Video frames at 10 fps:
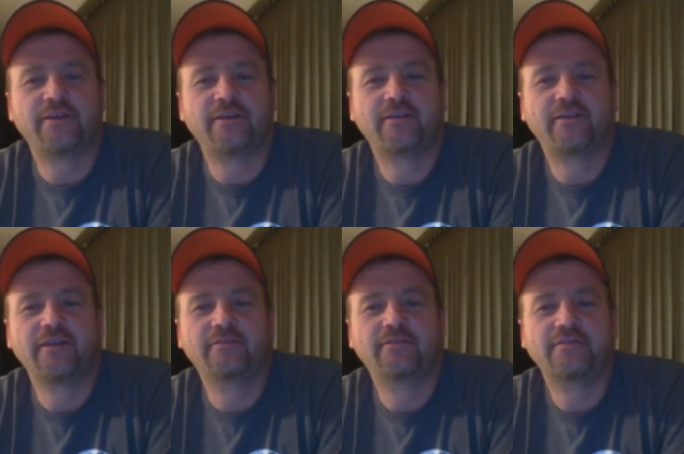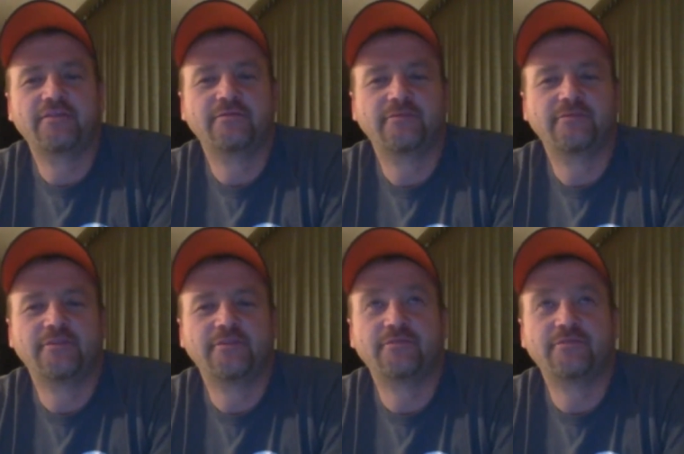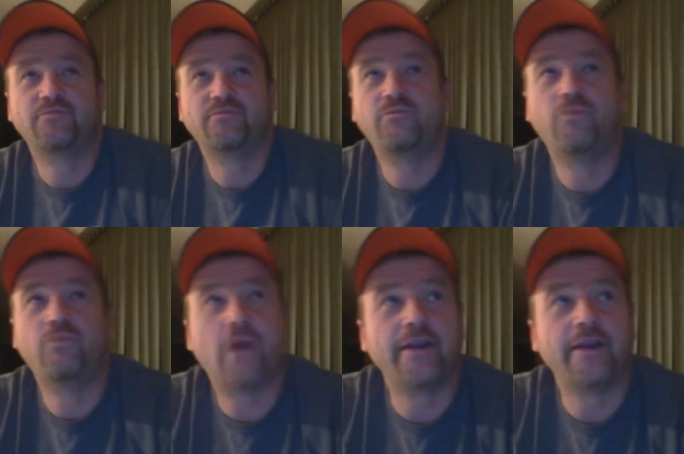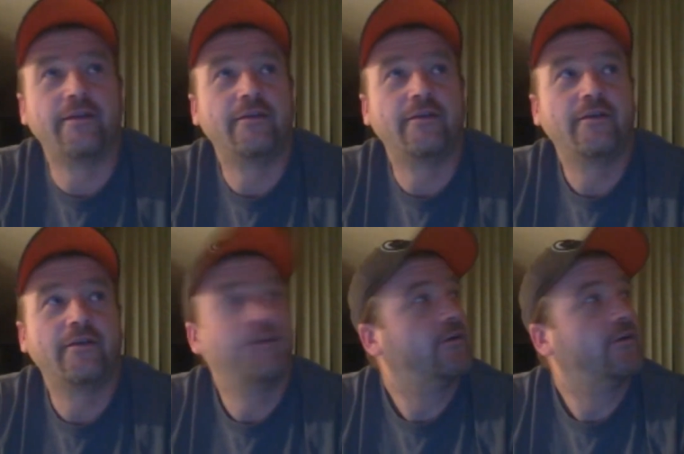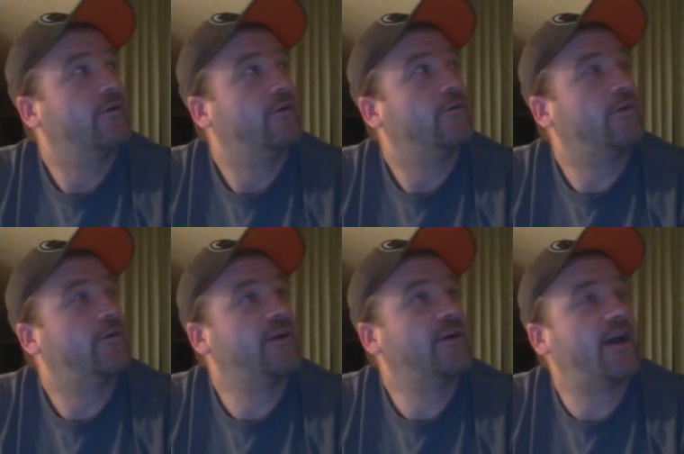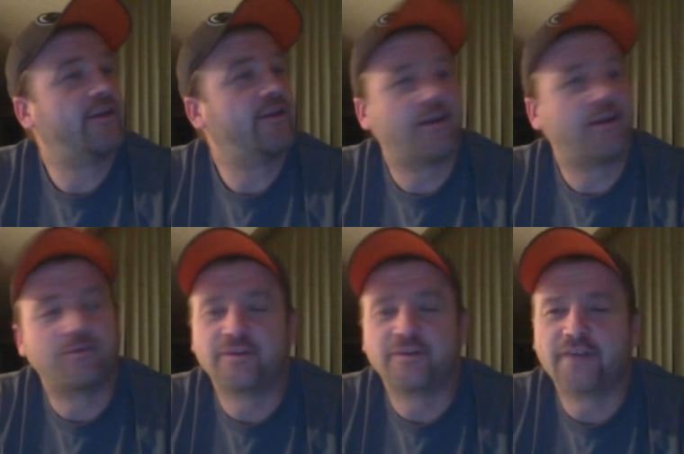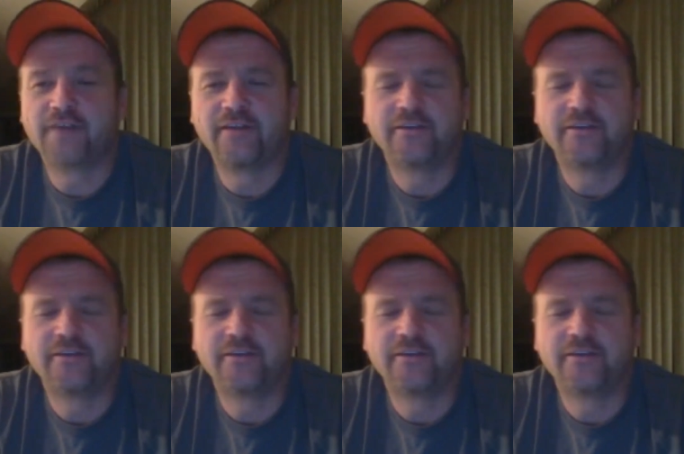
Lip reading: I think there's one guy that I know does silage.